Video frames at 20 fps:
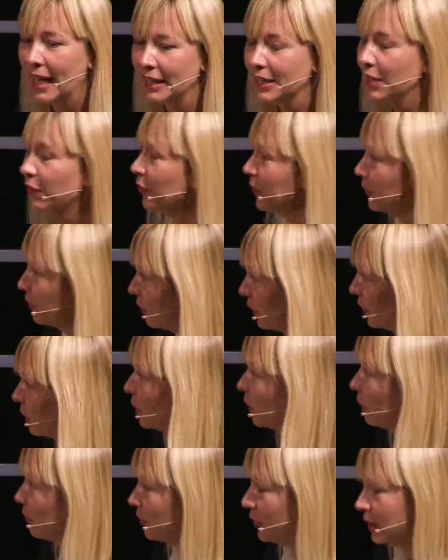different
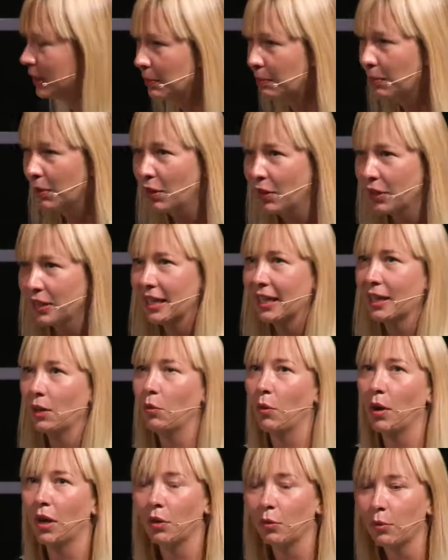field of deep learning
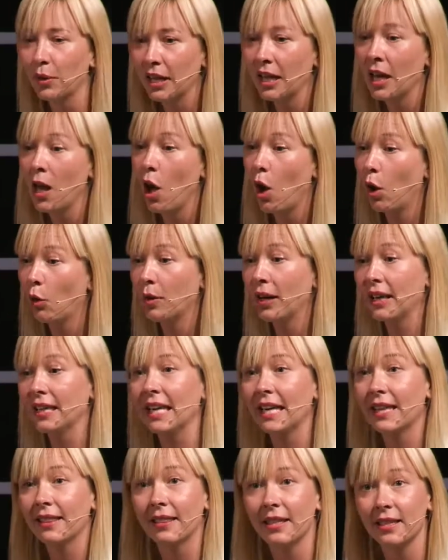where we
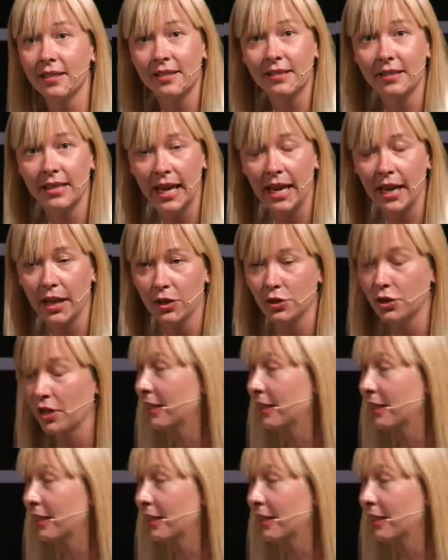already at this stage,